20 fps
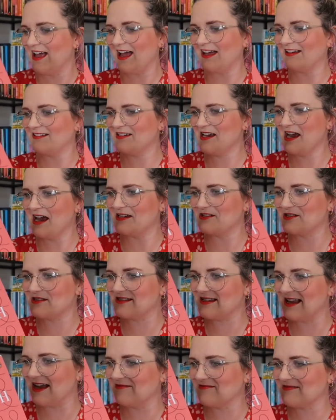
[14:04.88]
and yeah, it
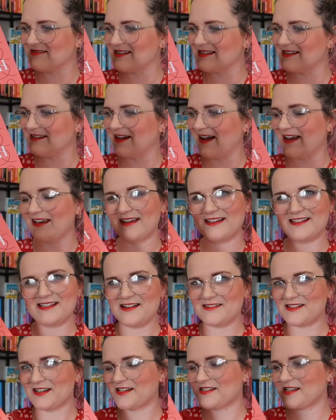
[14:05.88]
just sounds like it
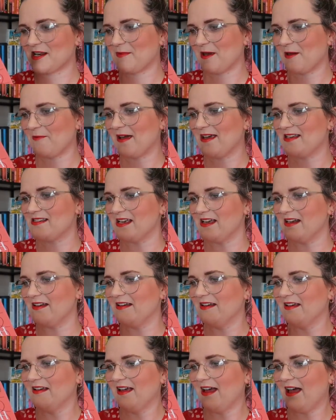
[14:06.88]
sounds like it's gonna be amazing.
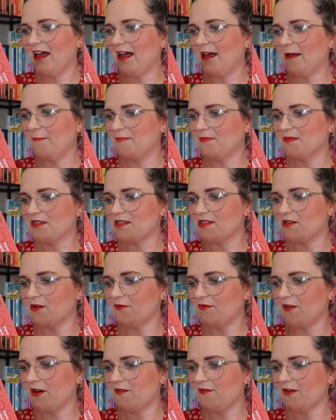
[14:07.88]
Um so
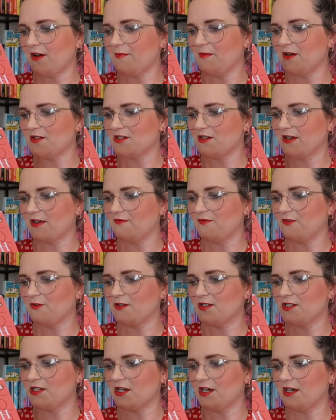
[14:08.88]
I'm very very much looking
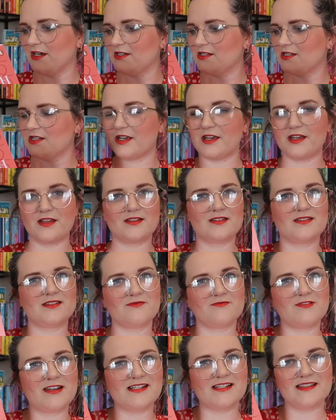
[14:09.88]
forward to to
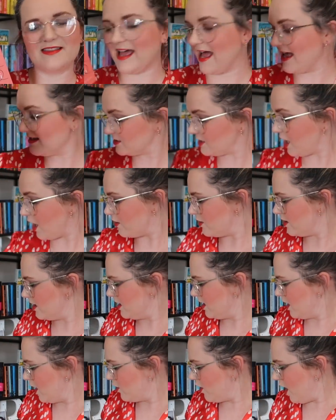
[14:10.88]
to reading that. So
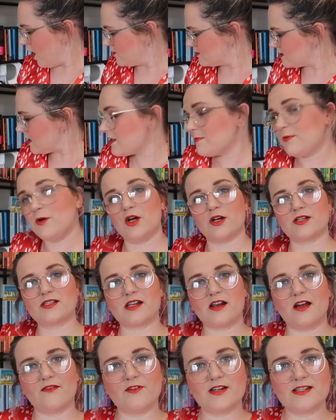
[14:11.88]
those are the books
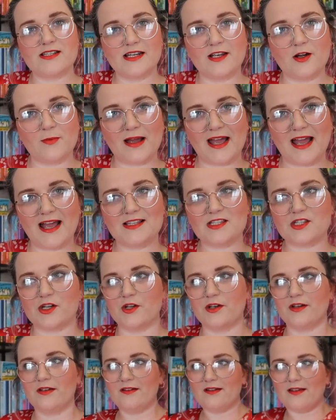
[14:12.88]
that I've recently got my hands
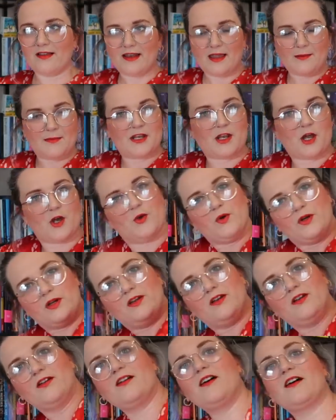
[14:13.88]
on. Let me know,
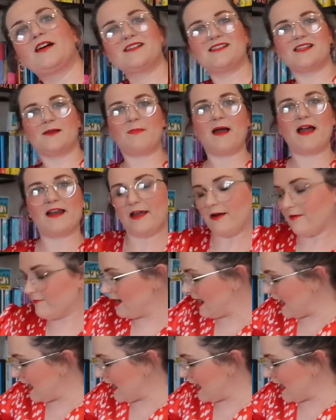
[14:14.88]
I can sit back now and